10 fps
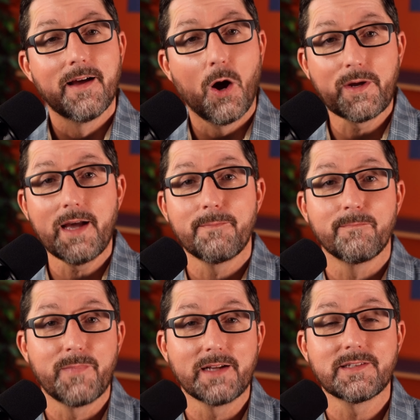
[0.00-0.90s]
Okay,
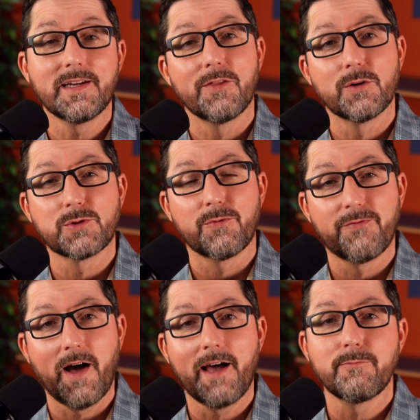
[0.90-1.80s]
that's it. Those are
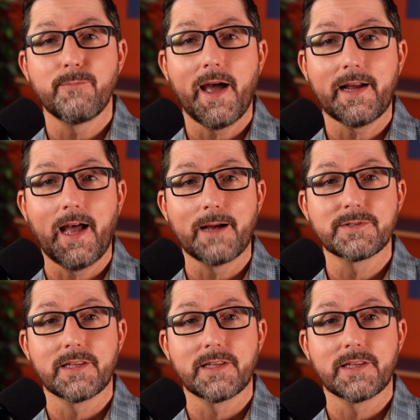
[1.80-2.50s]
5 Mac apps